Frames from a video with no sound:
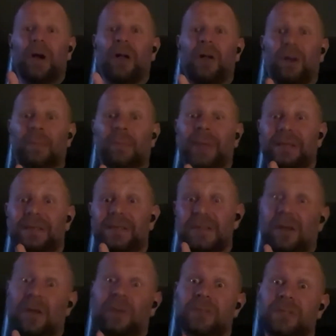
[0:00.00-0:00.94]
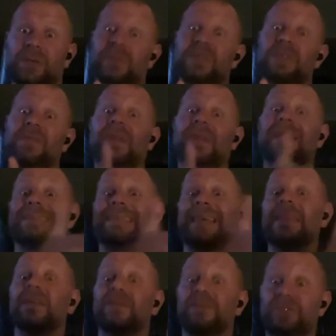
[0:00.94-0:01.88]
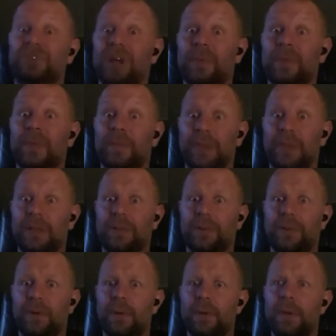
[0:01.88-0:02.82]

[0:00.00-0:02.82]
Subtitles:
more complex as a consequence of the extent of the trauma they've been through.